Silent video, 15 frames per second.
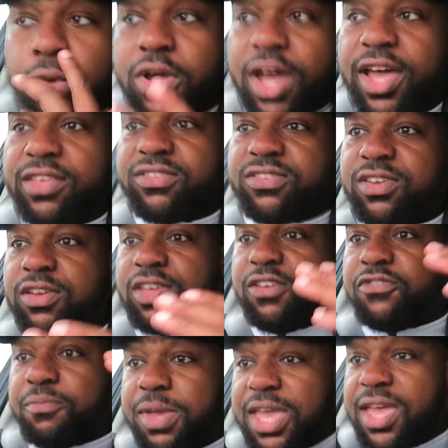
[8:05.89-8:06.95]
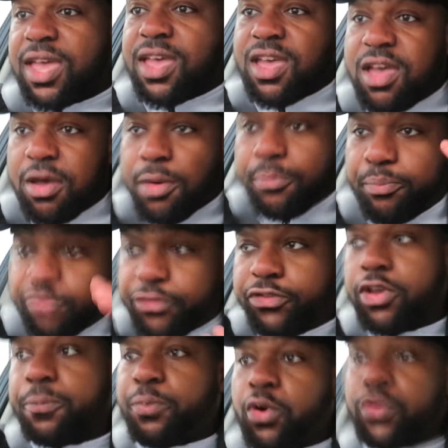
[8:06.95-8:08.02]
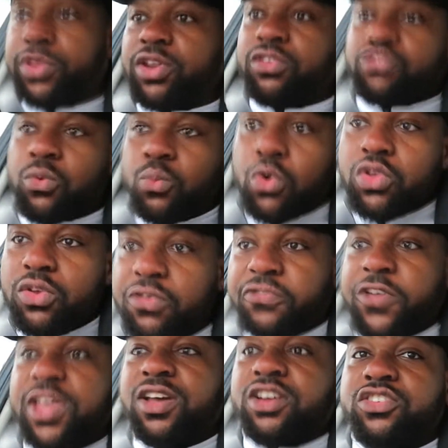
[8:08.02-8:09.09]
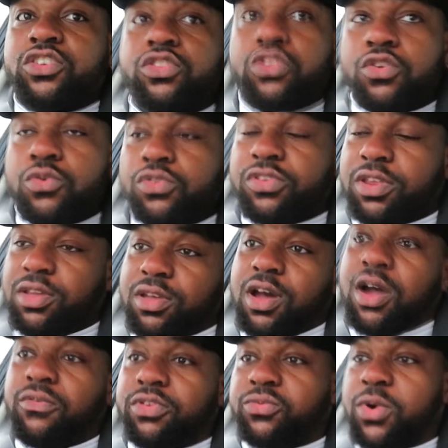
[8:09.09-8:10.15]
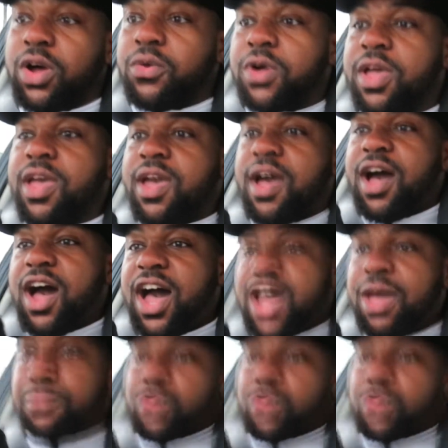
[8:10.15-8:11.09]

guys to give me a few pointers on what you think I should do to the car as well. I'm